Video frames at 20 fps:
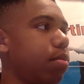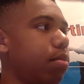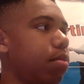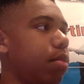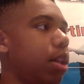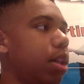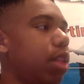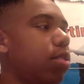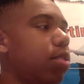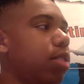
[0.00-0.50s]

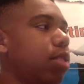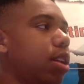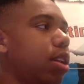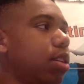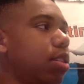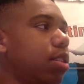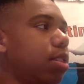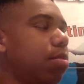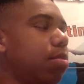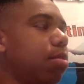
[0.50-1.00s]
Can you tell us
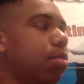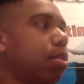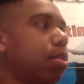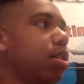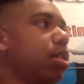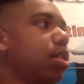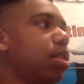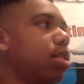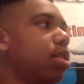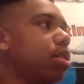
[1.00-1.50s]
some?
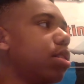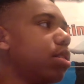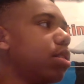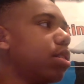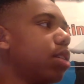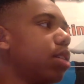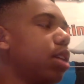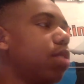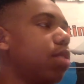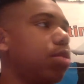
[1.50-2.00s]

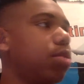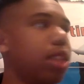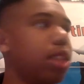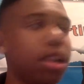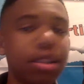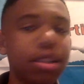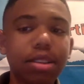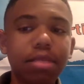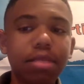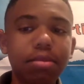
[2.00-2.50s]
Can you tell
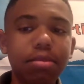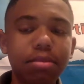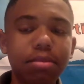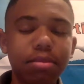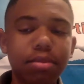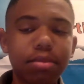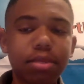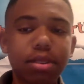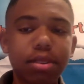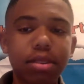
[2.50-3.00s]
us some?
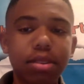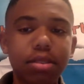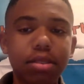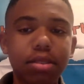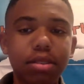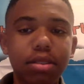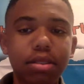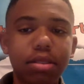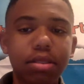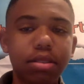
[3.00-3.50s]

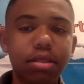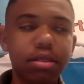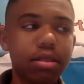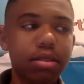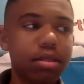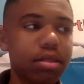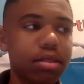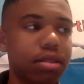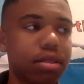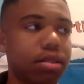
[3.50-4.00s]

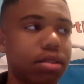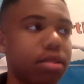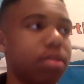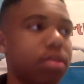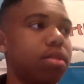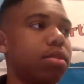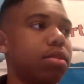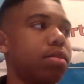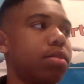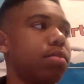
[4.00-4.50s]
Apes,
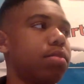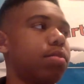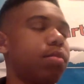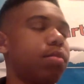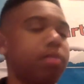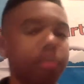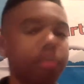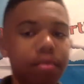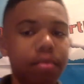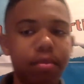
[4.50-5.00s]

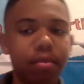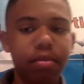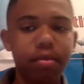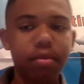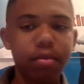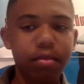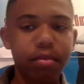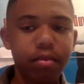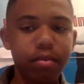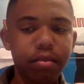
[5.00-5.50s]

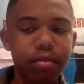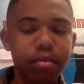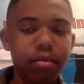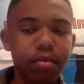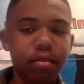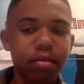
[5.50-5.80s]
gorillas.